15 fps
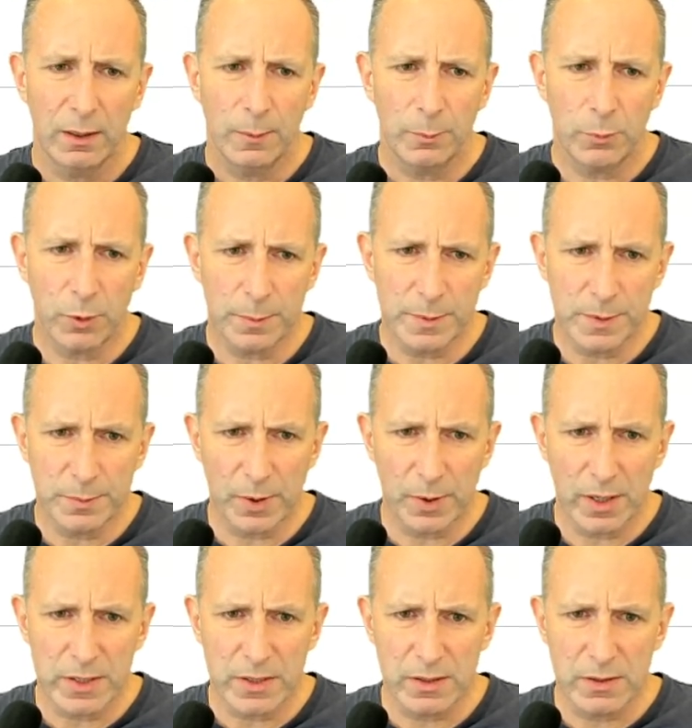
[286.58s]
property
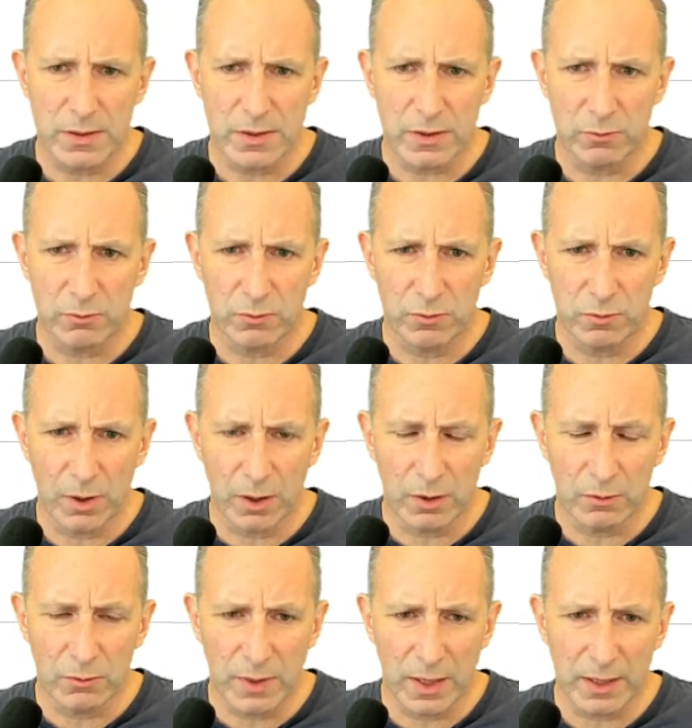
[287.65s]
prices are
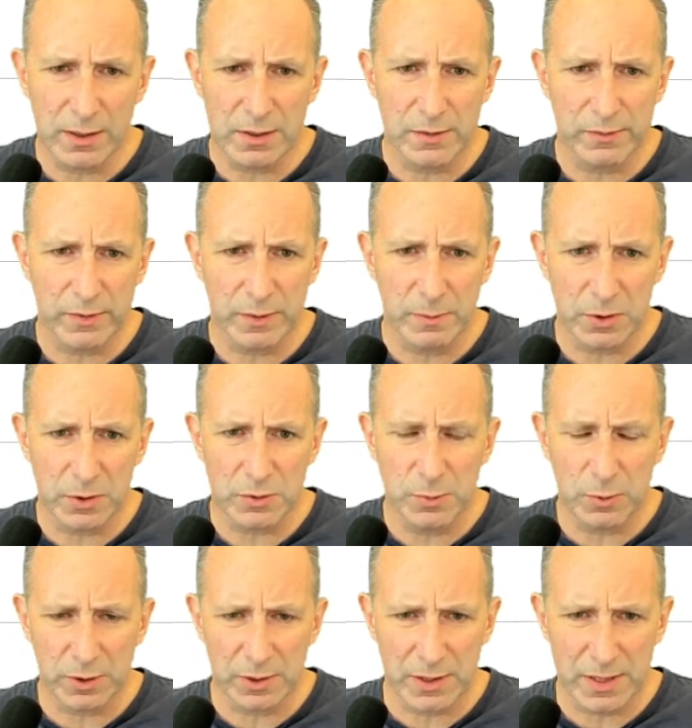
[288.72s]
relatively much
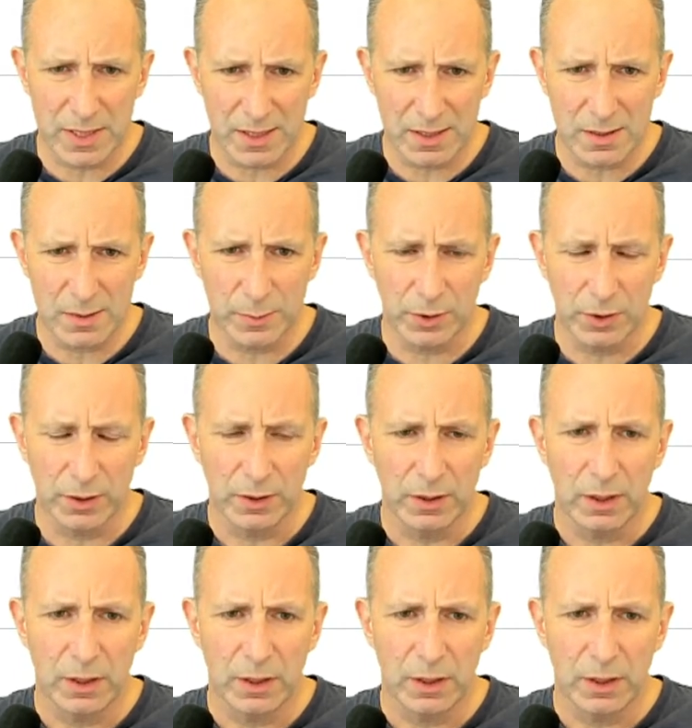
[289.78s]
more accessible